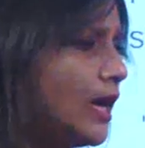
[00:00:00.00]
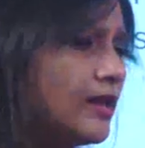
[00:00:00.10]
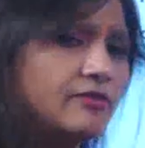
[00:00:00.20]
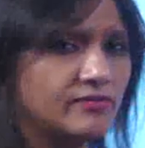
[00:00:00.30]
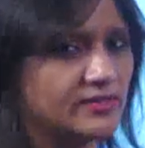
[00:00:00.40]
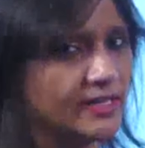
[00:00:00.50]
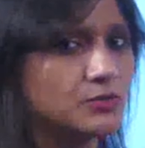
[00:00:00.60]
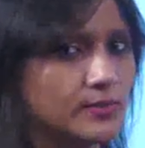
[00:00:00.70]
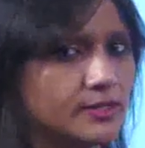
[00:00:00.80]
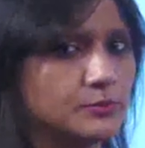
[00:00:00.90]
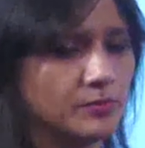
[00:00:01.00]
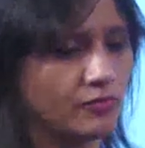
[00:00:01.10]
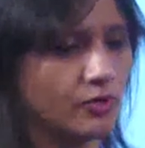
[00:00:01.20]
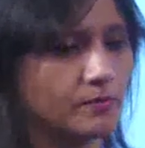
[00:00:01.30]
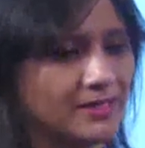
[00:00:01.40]
And we have dealt with this
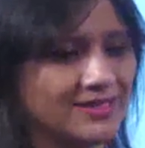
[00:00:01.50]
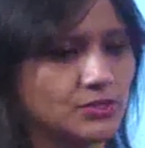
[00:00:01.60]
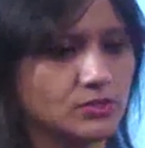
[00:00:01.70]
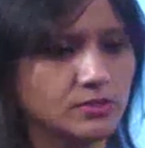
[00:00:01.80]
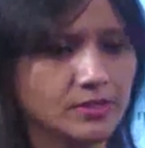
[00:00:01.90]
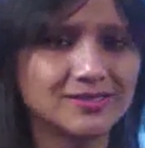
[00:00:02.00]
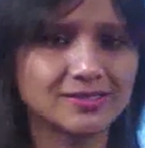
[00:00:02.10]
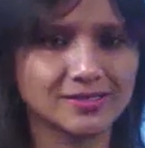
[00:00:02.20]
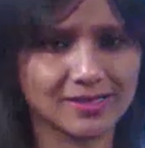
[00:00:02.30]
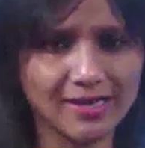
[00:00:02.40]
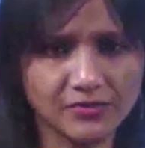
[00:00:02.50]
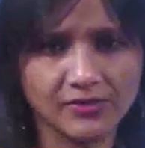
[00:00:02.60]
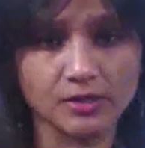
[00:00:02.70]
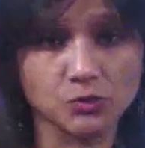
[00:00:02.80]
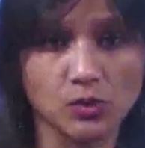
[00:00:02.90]
before, but then it's kind of
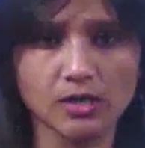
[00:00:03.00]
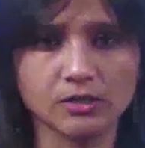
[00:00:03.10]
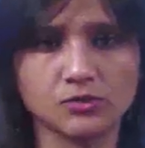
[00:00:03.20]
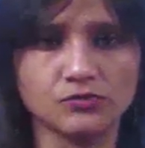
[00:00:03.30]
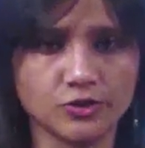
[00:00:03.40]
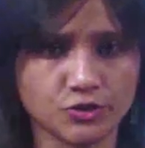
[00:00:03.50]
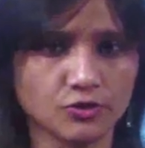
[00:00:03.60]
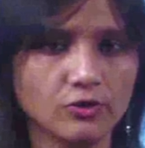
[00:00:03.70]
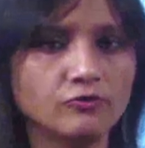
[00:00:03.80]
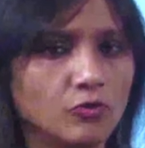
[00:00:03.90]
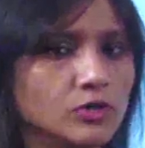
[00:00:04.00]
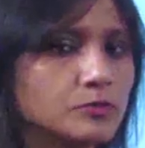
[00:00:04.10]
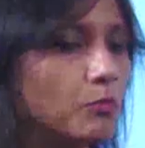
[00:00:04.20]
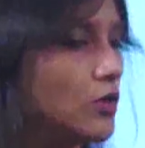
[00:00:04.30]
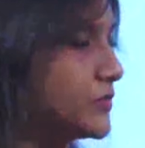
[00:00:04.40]
an advanced version of what
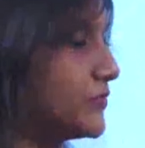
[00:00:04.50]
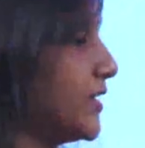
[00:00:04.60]
pause we